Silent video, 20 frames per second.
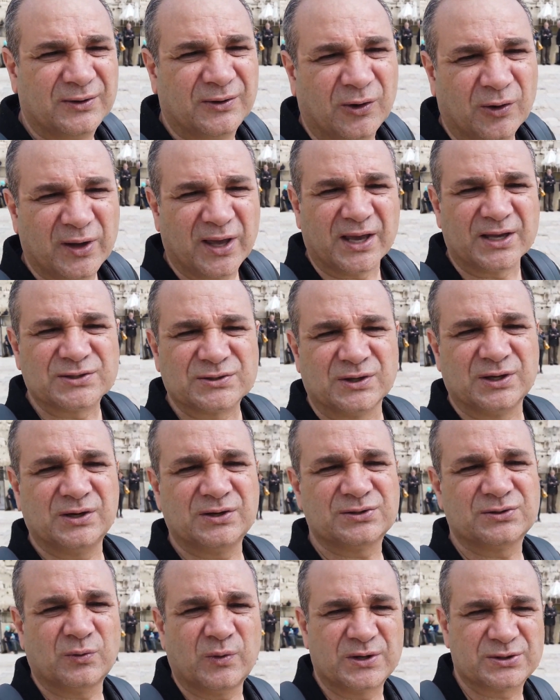Okay, so
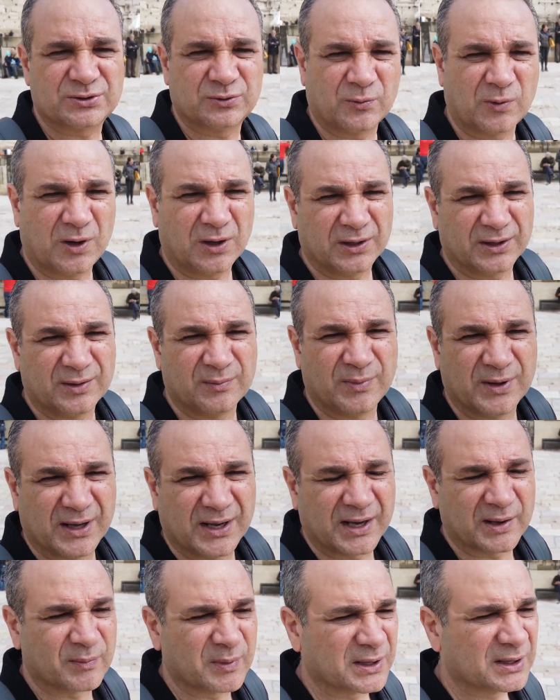here's the western wall
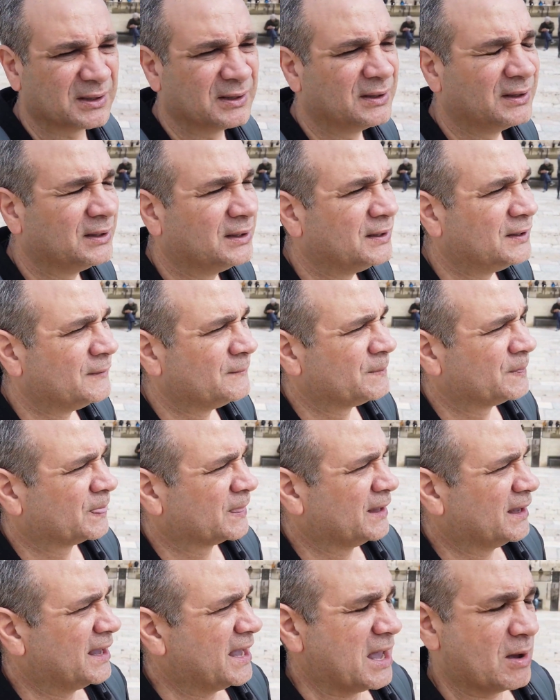behind me,
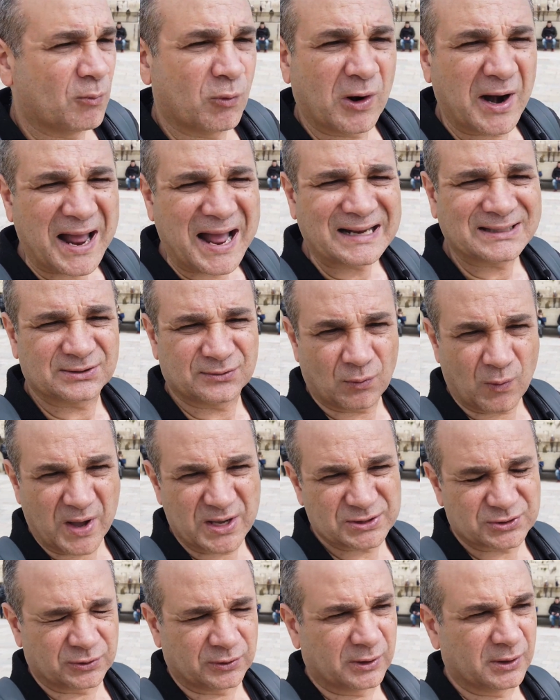and we're at the
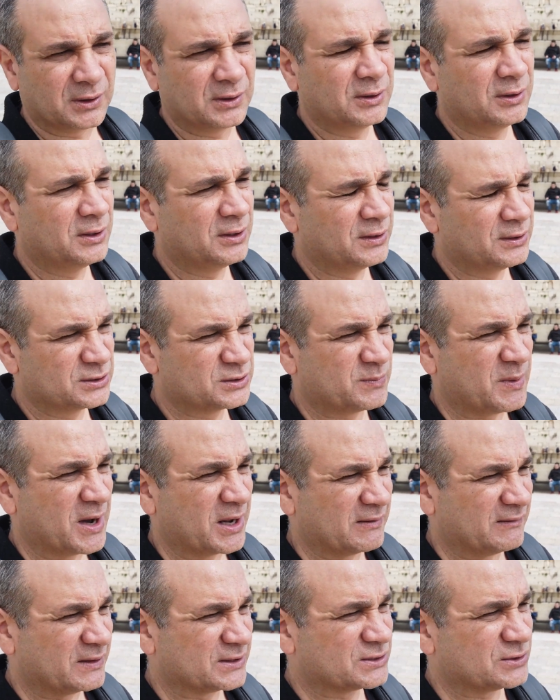western
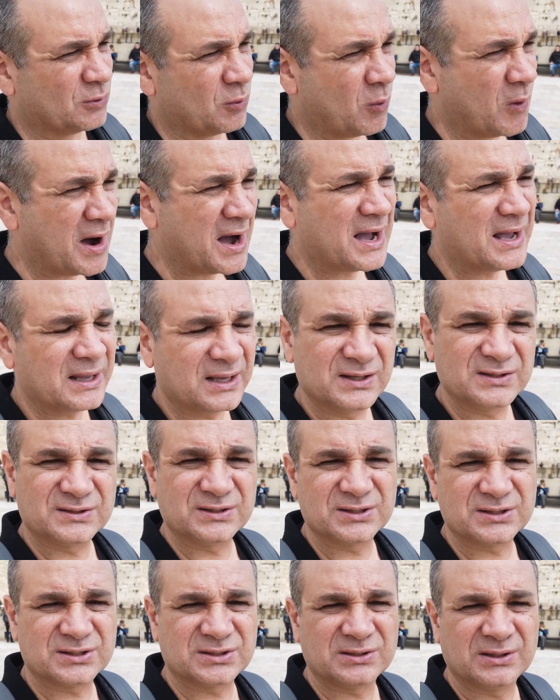spot of it. So why is
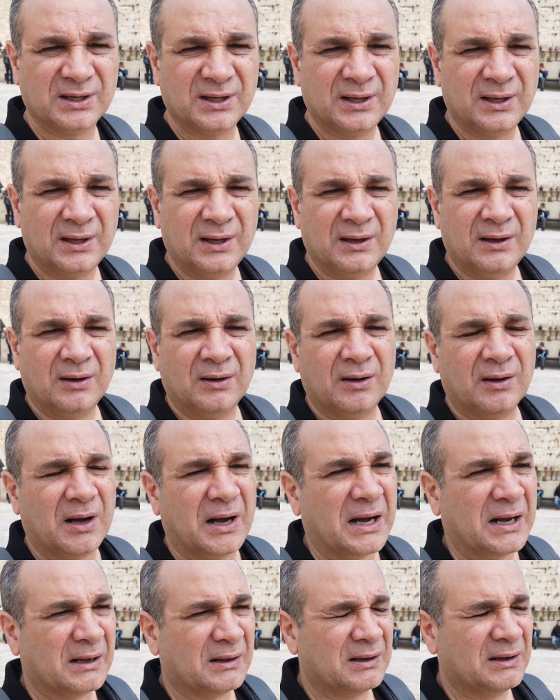this
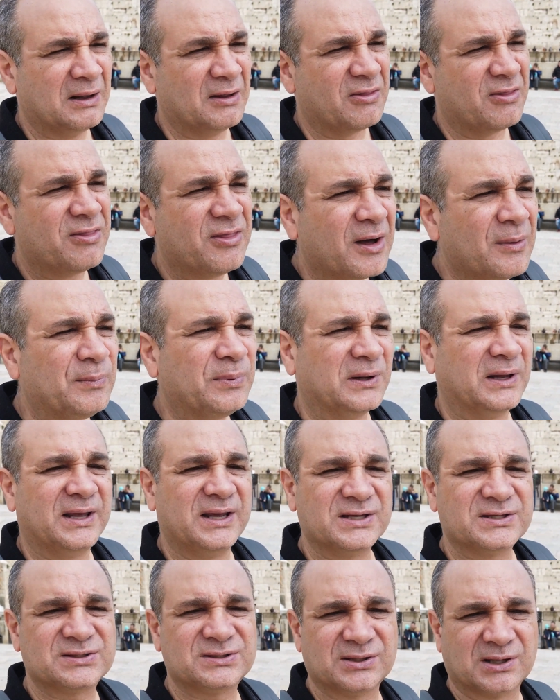the
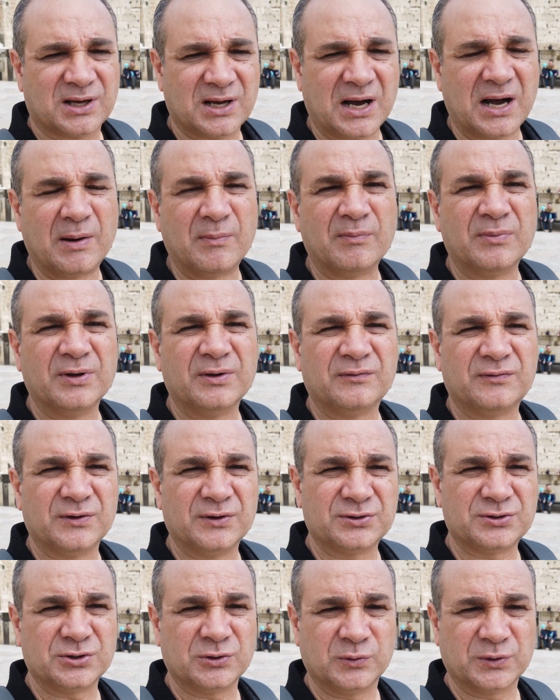place to come if
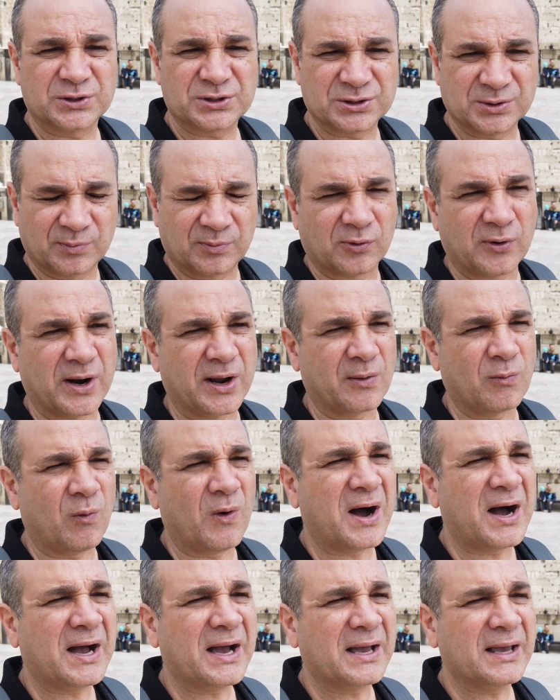you're Jewish to pray?
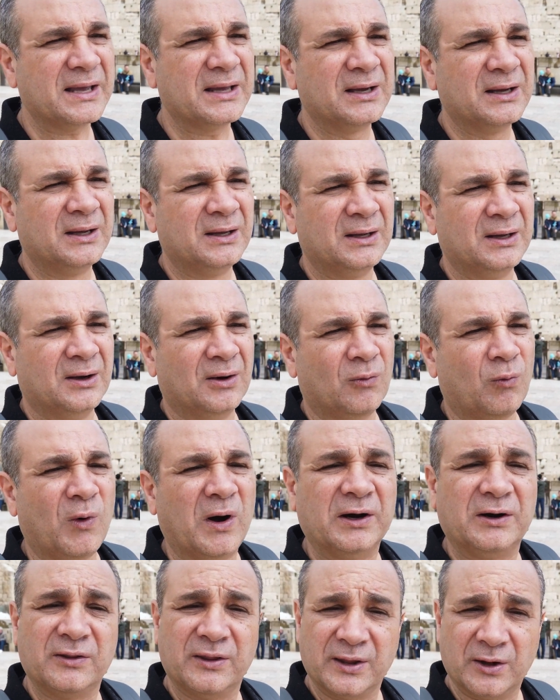Why
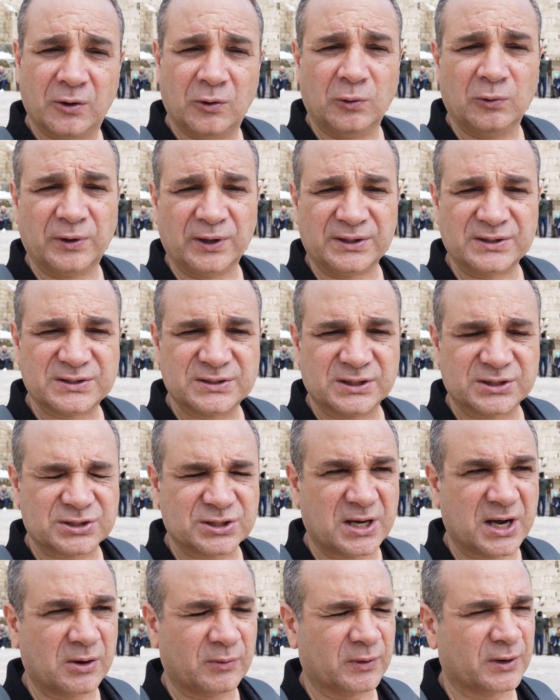do they hold it in
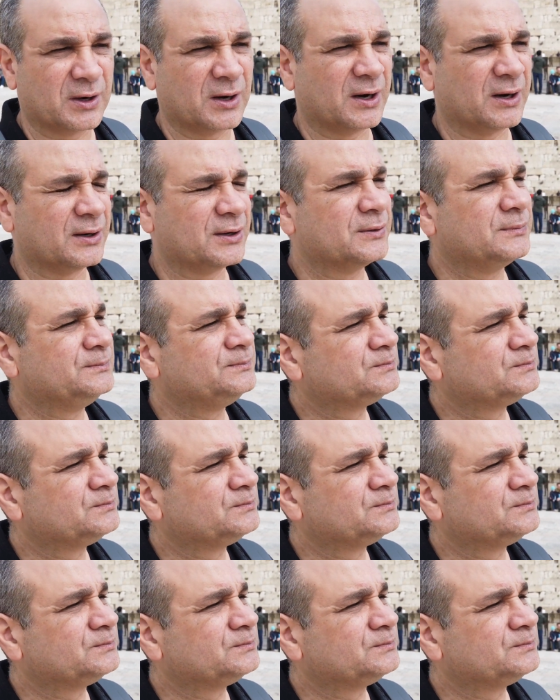such high regard?